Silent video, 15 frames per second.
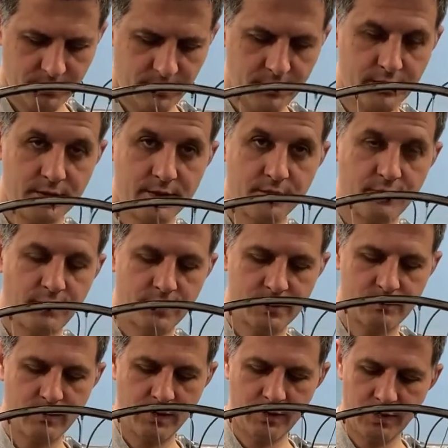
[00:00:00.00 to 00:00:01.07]
This is the first
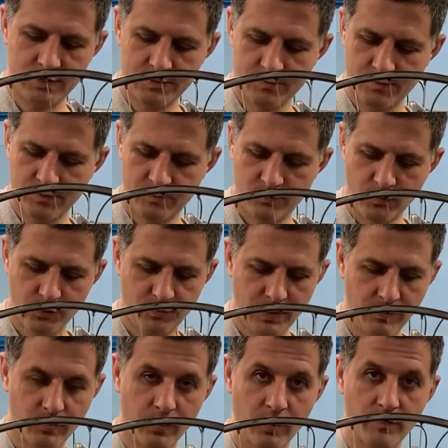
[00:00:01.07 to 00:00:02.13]
one. That's what
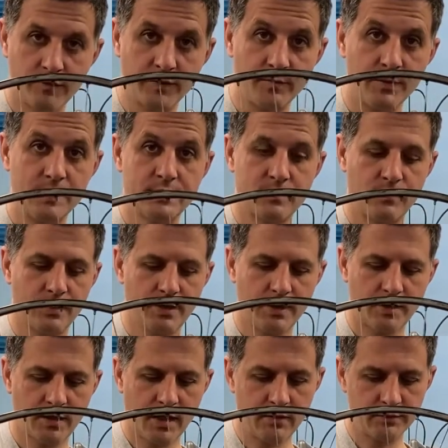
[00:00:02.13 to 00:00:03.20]
people often miss when they
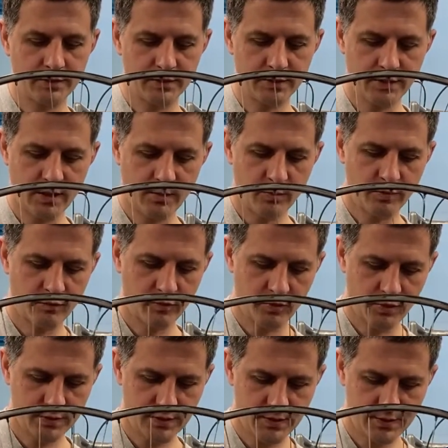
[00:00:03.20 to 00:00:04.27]
are counting the number of
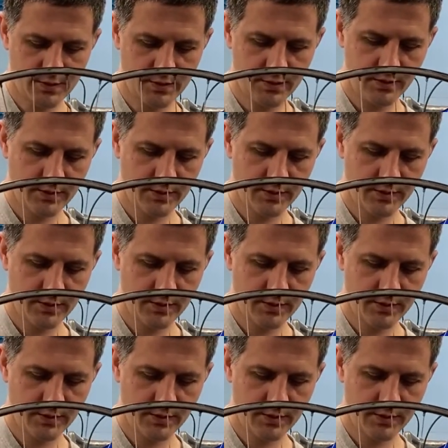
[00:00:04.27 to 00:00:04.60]
crosses.